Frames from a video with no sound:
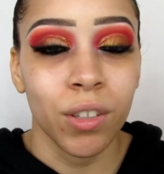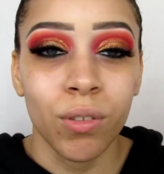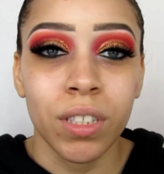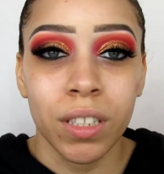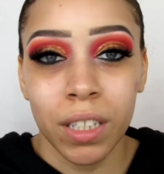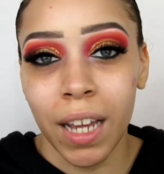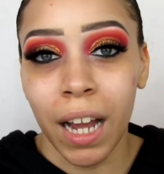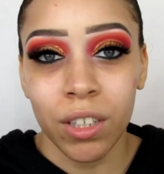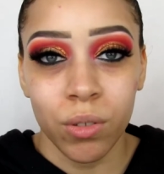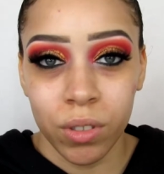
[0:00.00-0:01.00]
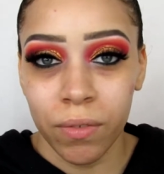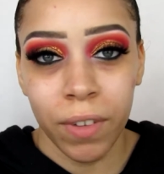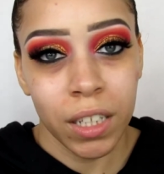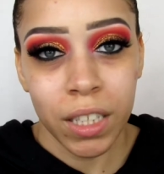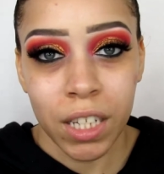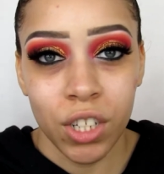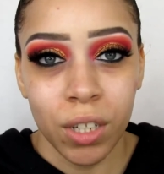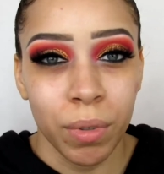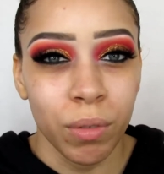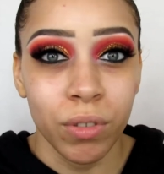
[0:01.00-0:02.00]
you'll see I used the
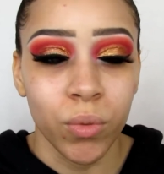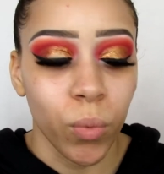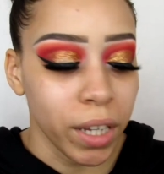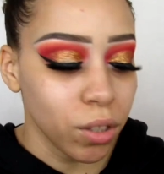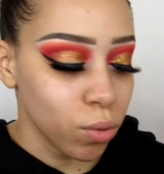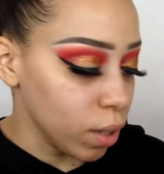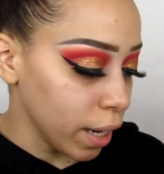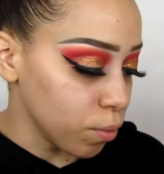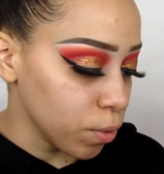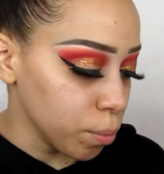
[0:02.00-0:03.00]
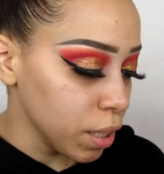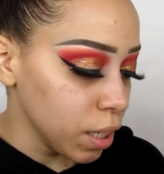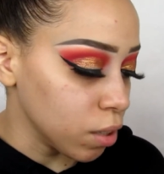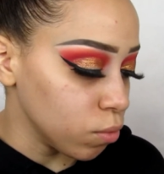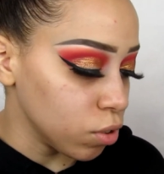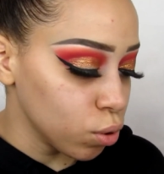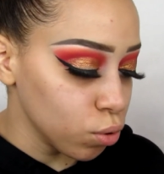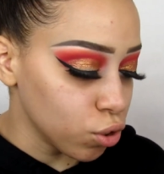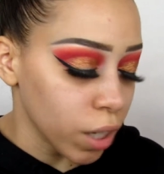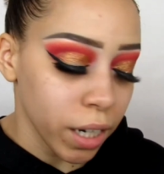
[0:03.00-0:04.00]
foundation, but it was way too light for me and
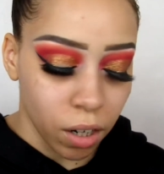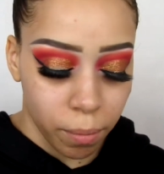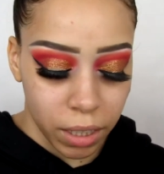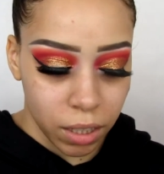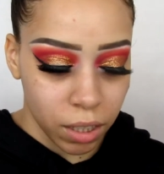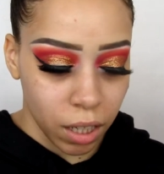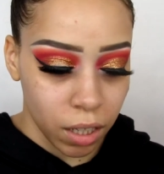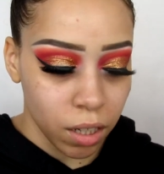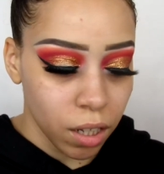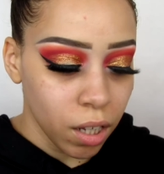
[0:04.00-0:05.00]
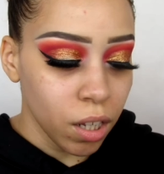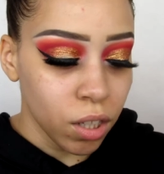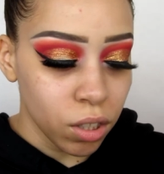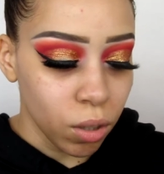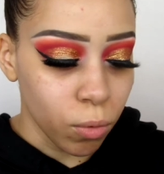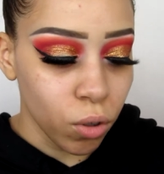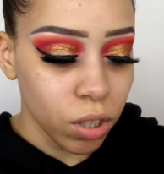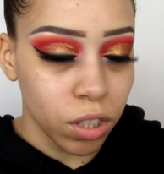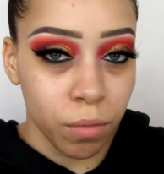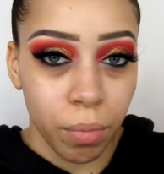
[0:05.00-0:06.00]
too drying on my skin. So I'm
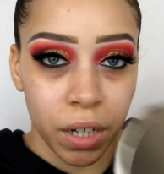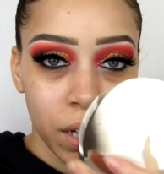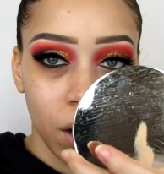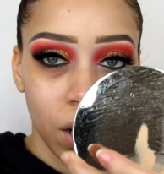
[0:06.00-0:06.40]
going to put it